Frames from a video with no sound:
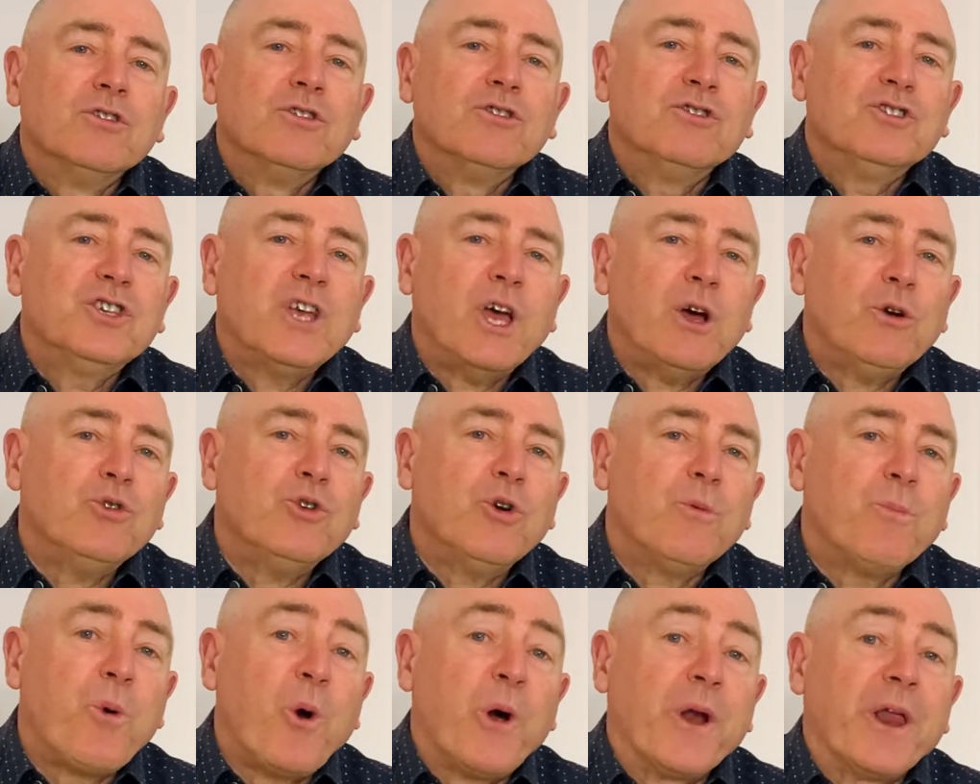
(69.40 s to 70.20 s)
sell your
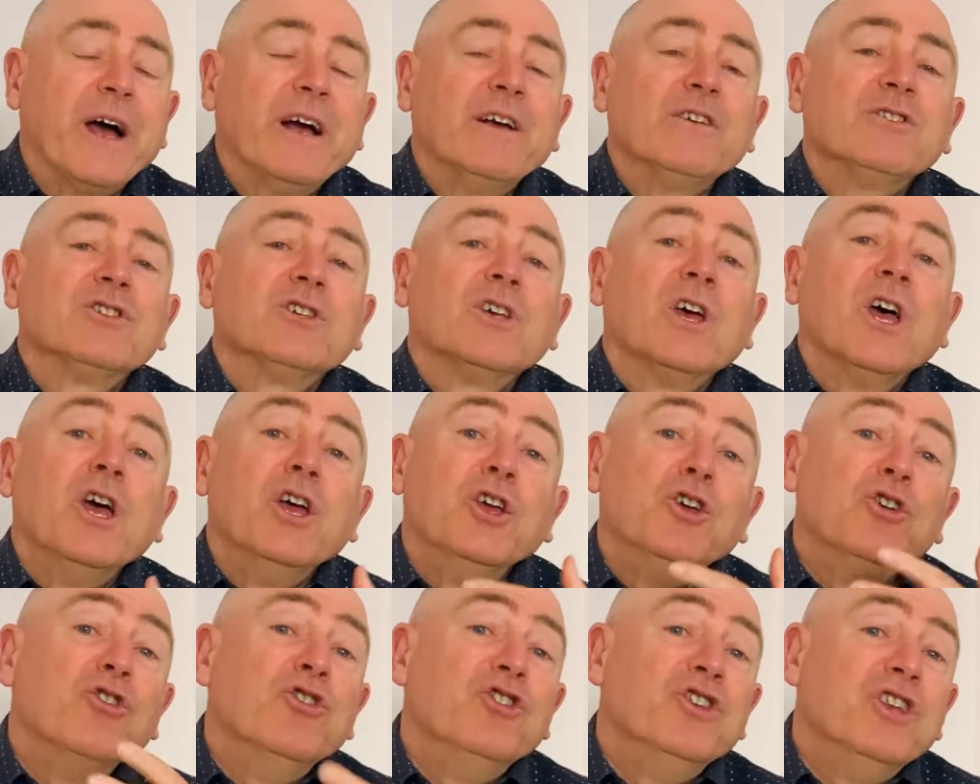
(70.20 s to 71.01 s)
products,
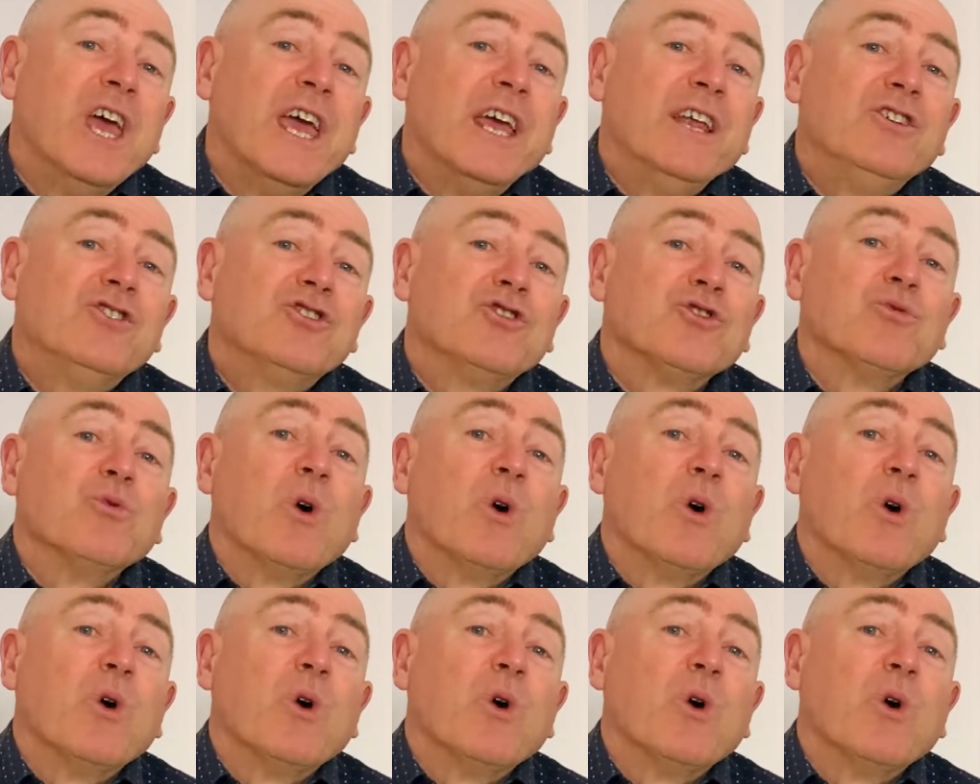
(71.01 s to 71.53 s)
you need to